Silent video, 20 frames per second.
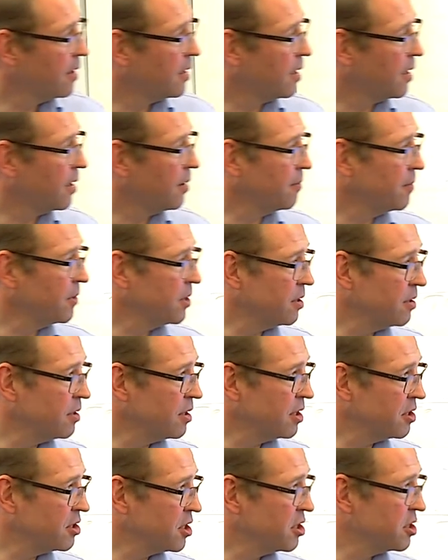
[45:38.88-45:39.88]
um, that
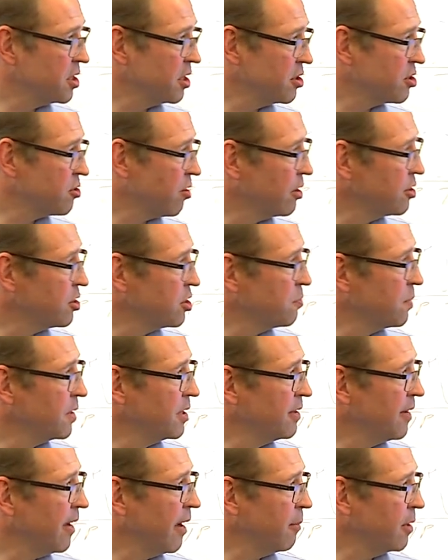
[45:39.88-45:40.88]
the existing structure's
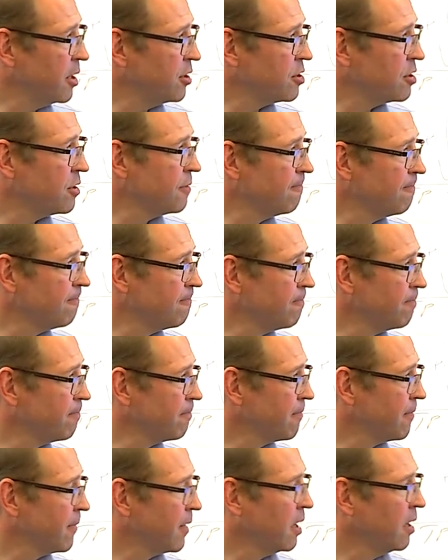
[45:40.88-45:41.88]
been damaged.
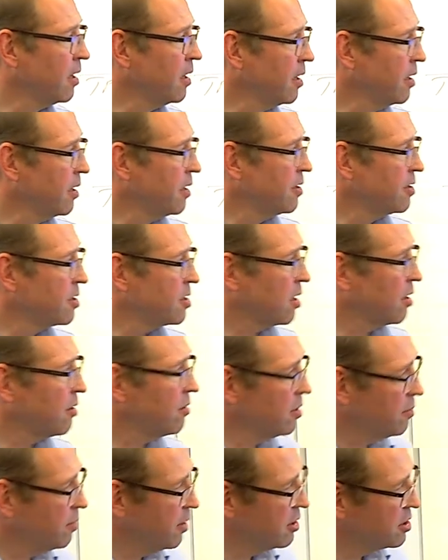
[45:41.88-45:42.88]
So
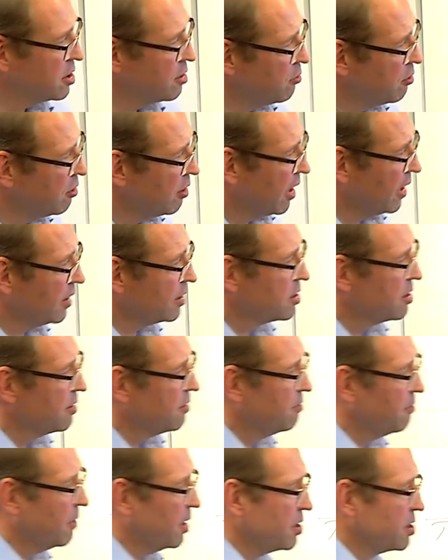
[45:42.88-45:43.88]
the Party Wall Act
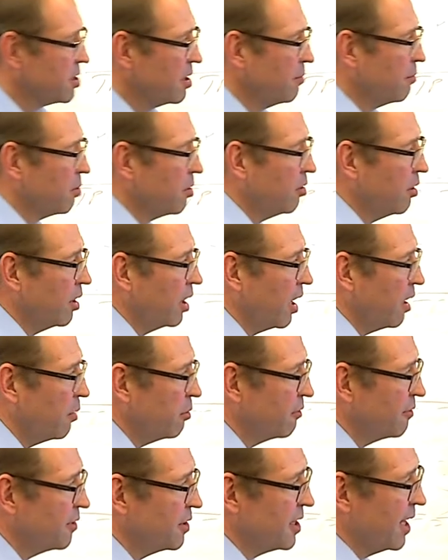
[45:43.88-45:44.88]
makes the employer
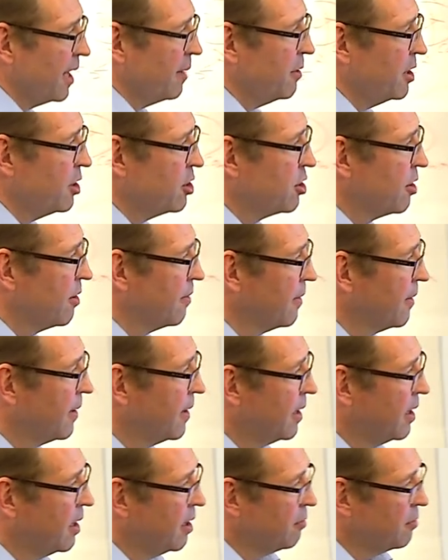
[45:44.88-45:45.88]
liable for damage
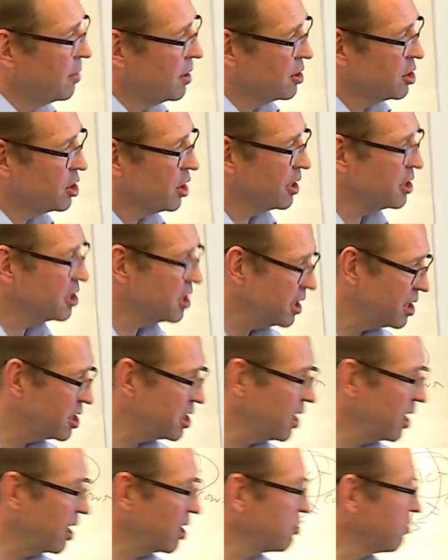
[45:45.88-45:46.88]
but the
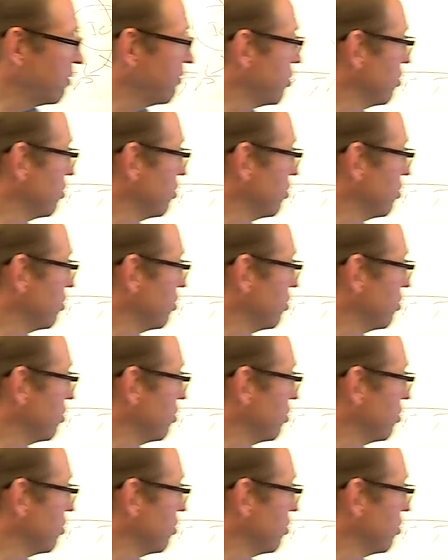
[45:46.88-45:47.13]
JCT, as we've